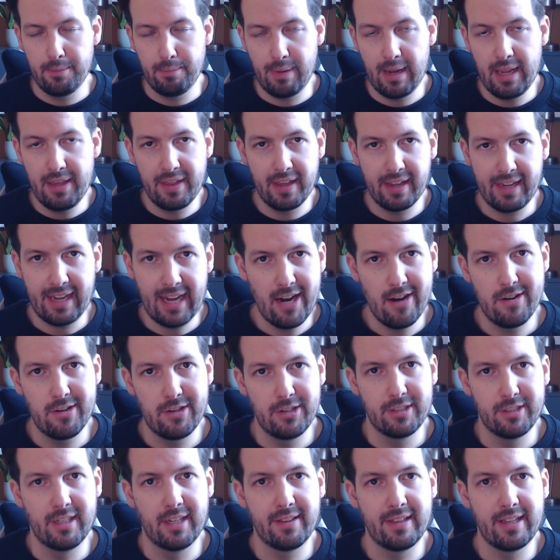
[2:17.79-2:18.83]
play their
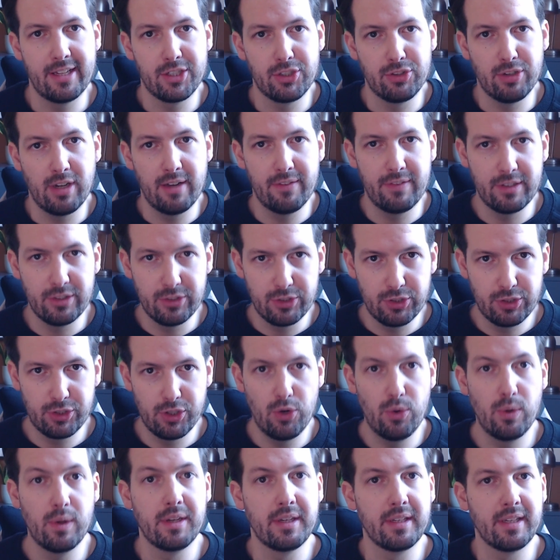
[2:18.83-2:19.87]
characters like they're driving
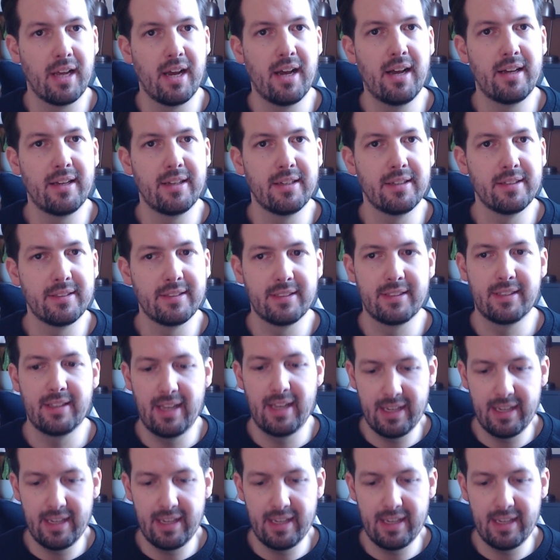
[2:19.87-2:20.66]
stolen cars,